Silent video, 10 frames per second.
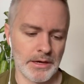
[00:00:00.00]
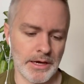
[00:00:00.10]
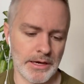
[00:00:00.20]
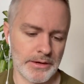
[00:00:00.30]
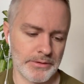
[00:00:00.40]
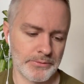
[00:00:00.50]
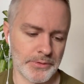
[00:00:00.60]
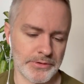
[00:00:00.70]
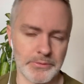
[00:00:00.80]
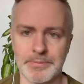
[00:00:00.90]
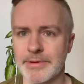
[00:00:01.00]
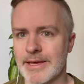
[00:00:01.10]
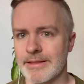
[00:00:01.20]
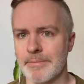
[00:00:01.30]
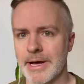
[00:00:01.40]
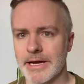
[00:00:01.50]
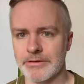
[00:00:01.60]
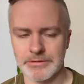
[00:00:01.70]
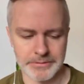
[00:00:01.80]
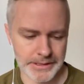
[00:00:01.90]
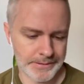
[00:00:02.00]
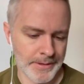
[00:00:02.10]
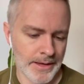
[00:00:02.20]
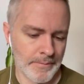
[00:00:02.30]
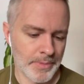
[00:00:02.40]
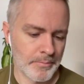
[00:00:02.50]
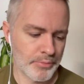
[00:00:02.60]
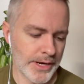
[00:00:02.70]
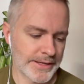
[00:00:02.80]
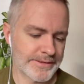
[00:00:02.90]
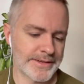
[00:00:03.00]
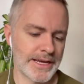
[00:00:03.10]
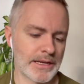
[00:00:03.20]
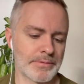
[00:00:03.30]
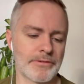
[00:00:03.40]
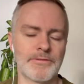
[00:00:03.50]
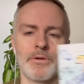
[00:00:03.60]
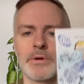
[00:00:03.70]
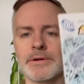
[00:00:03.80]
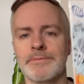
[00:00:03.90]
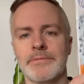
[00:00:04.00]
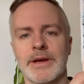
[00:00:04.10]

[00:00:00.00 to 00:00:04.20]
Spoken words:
We'll put that in the pile to read. Brightest Day number 4. We